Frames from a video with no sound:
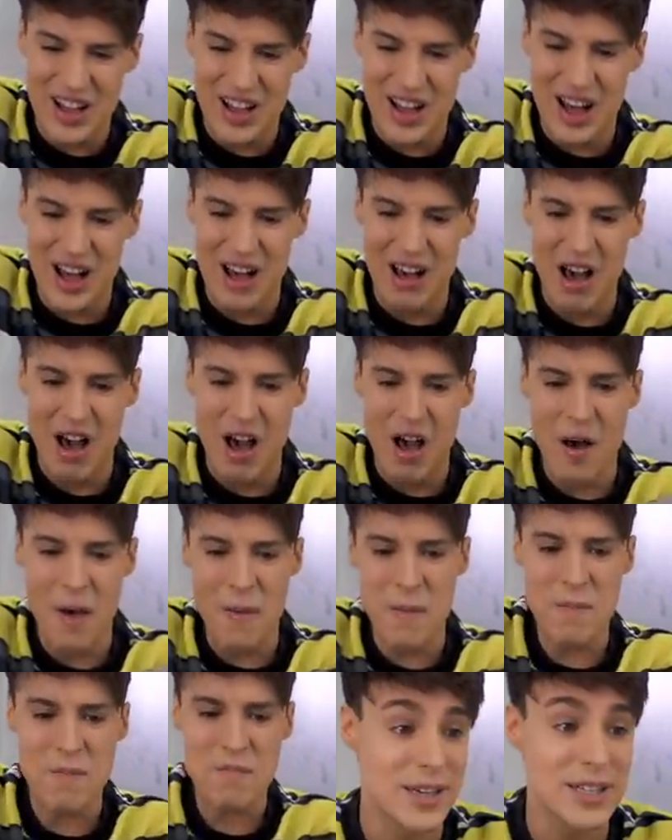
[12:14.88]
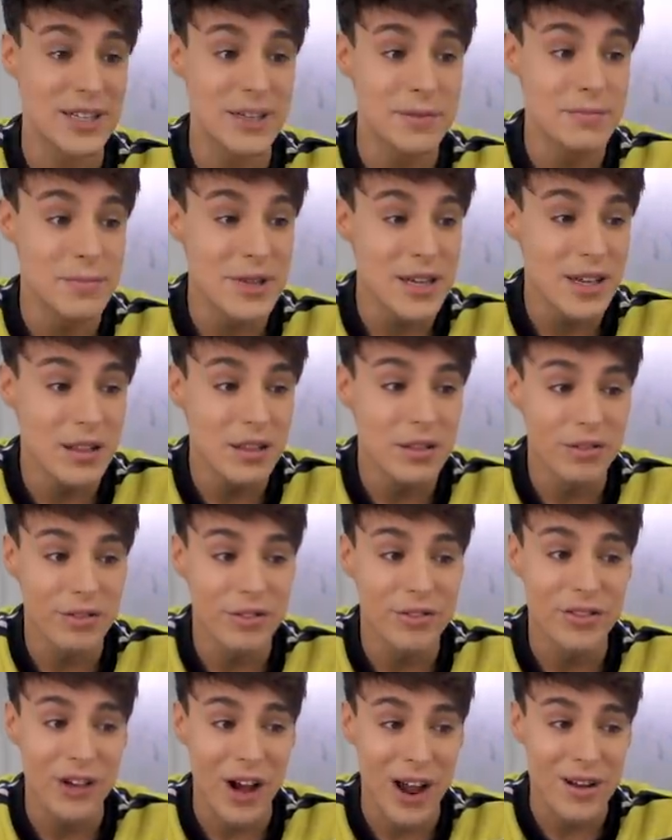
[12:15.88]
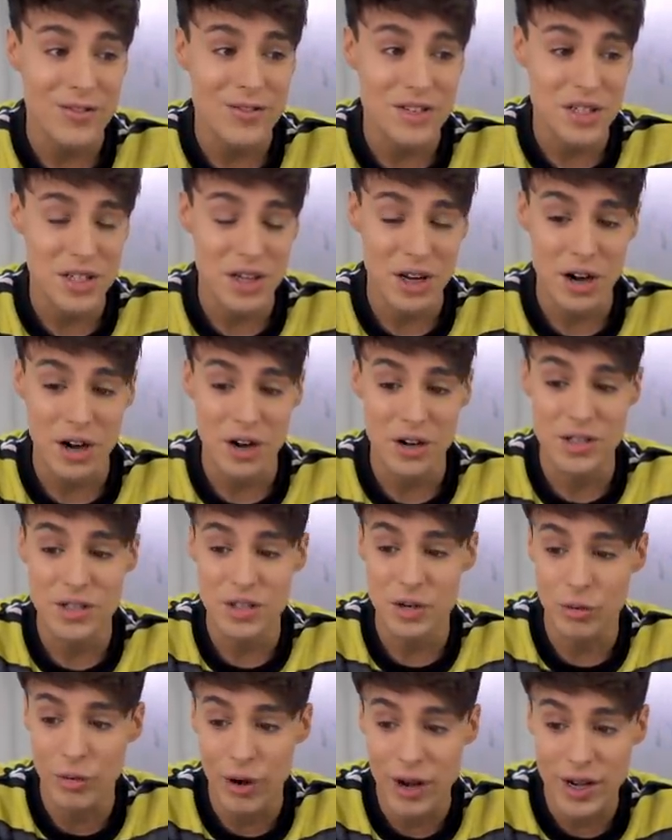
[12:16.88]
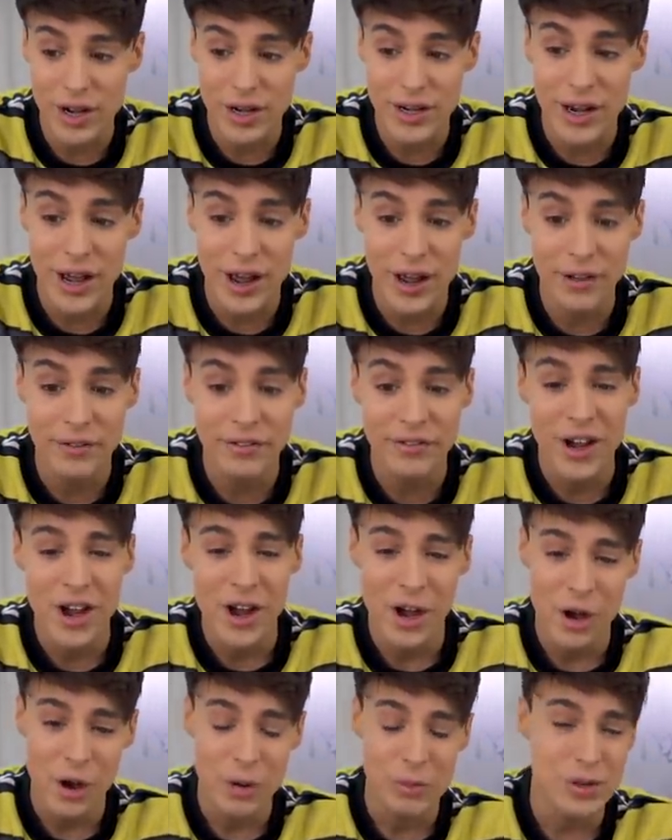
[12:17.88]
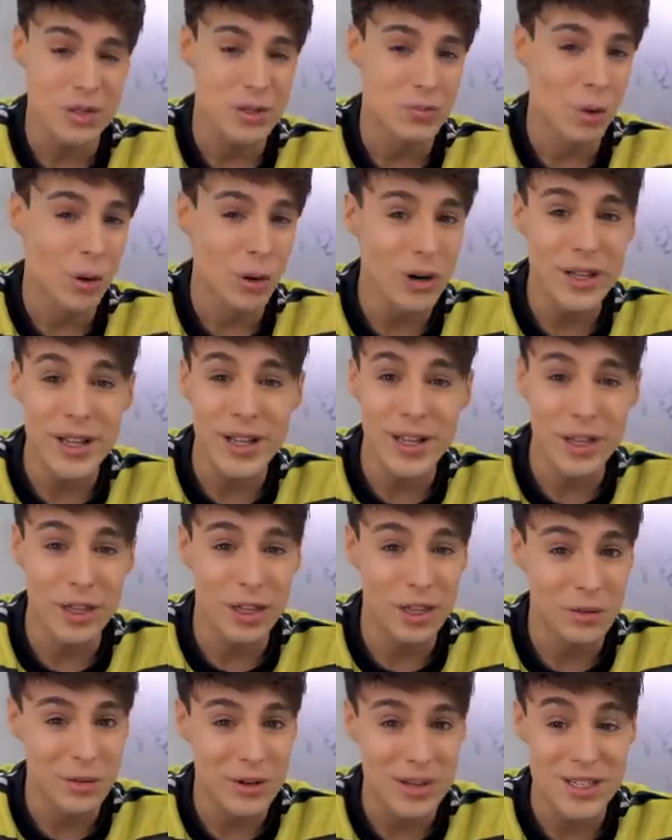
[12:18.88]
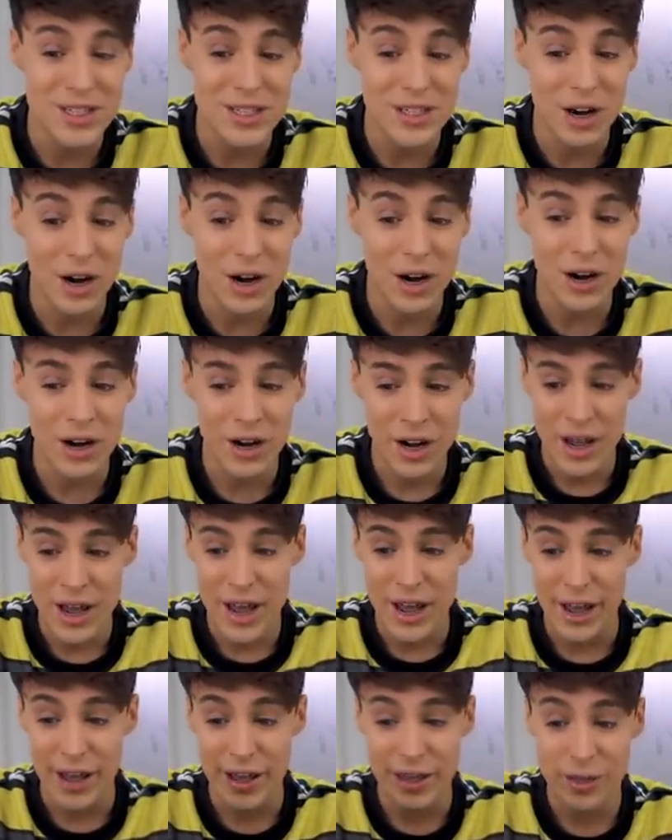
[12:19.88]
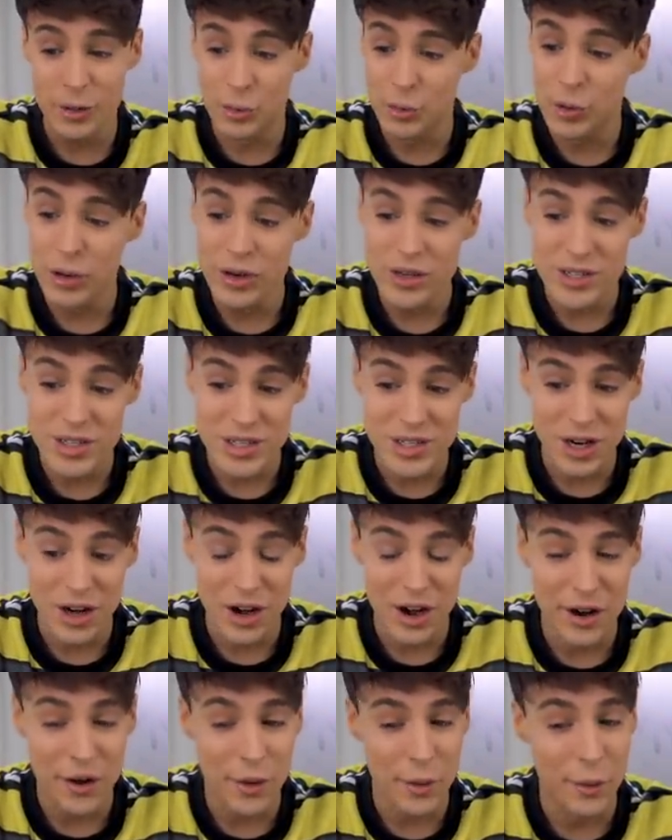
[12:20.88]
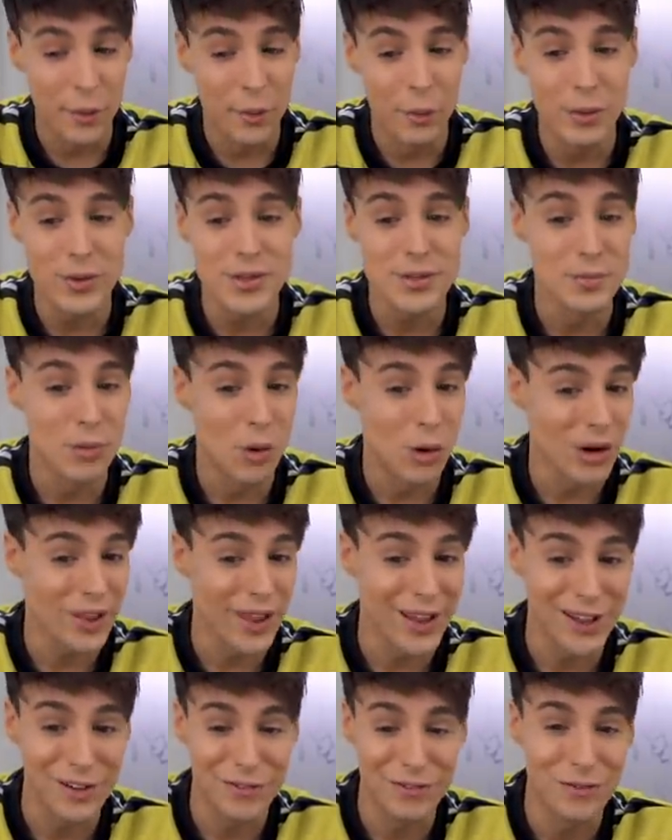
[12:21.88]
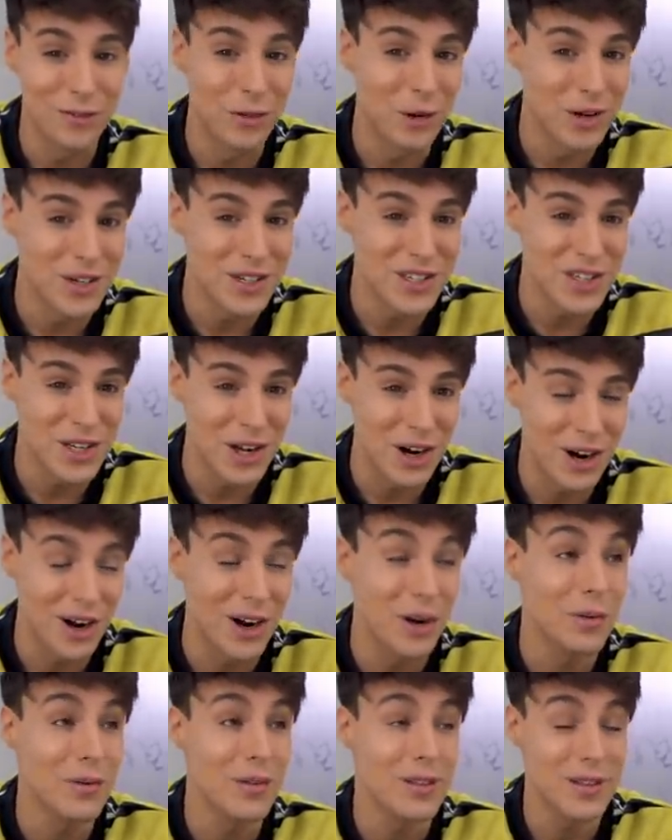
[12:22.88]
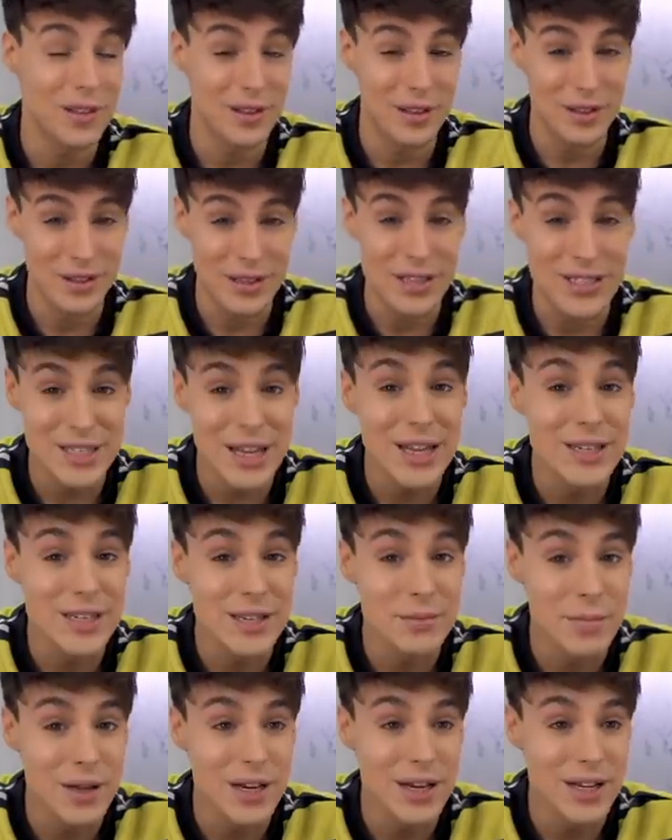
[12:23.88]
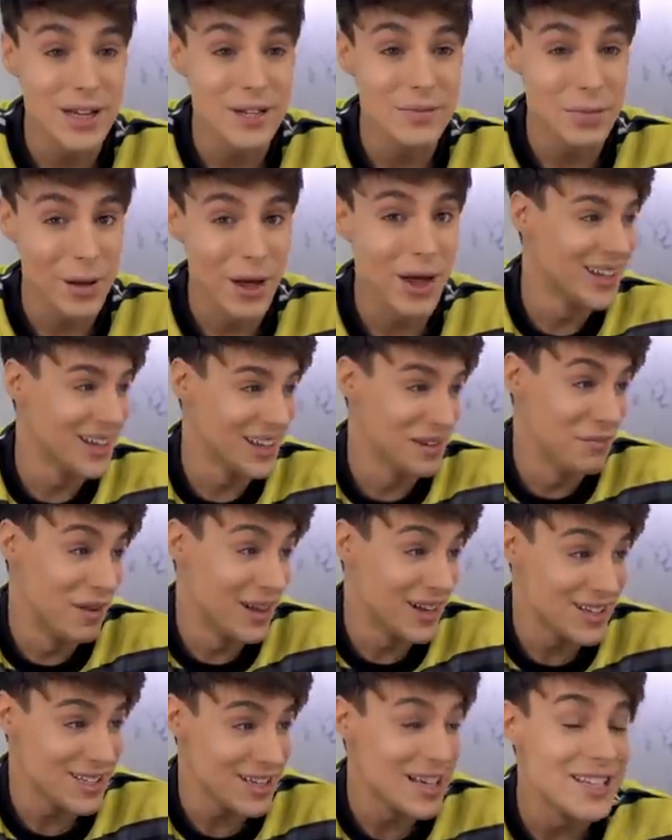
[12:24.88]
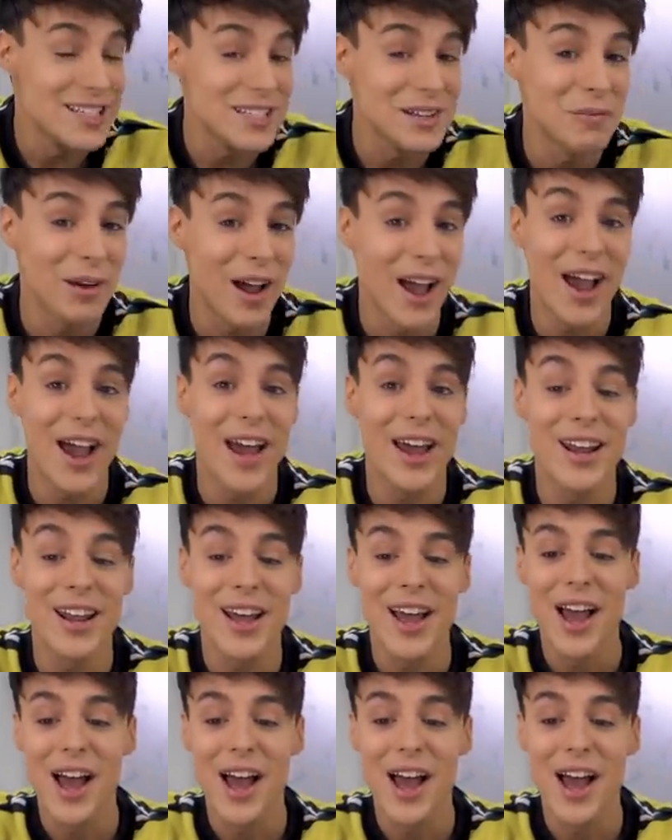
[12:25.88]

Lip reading: To me the 5-star serrated knife was more like a 3-star, and the 1-star was more like a 4-star. This takes a minute, but it makes sense in my head.